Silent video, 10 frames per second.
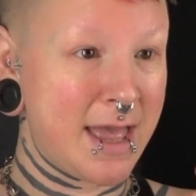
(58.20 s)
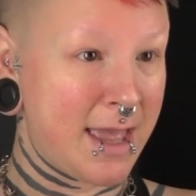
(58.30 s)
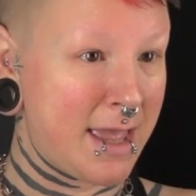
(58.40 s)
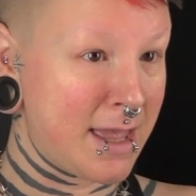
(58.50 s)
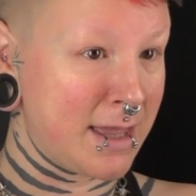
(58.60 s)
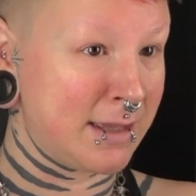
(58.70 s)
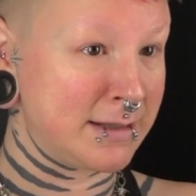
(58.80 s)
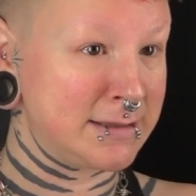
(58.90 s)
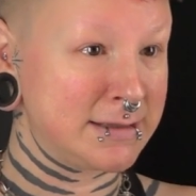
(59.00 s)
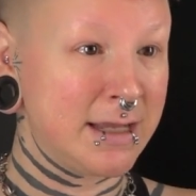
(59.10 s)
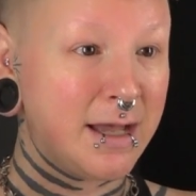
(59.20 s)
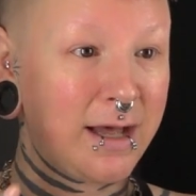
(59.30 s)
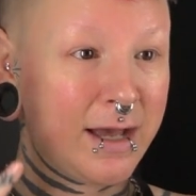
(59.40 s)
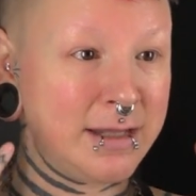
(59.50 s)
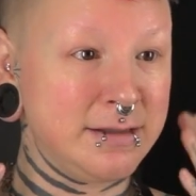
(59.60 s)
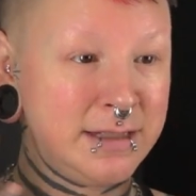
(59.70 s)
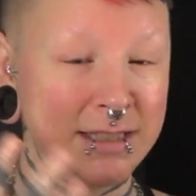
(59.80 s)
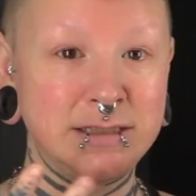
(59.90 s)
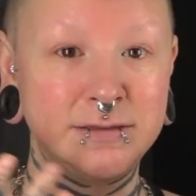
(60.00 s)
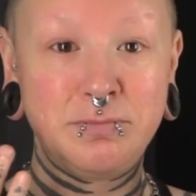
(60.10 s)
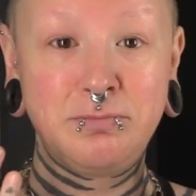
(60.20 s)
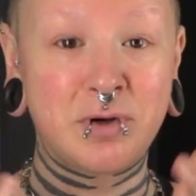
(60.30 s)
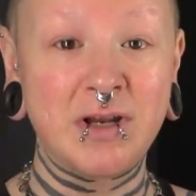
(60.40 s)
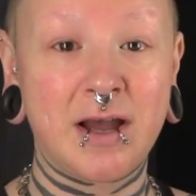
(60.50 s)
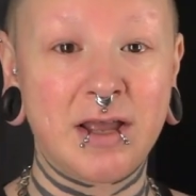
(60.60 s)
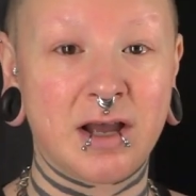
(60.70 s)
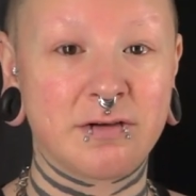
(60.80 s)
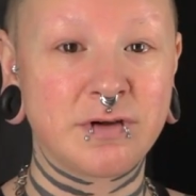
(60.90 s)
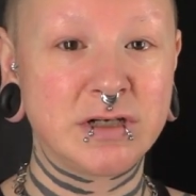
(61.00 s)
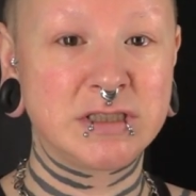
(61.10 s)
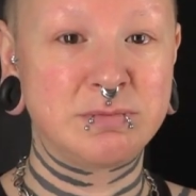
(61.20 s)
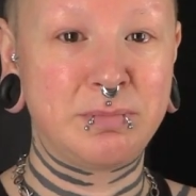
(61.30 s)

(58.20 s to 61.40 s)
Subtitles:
and I need pretty high coverage,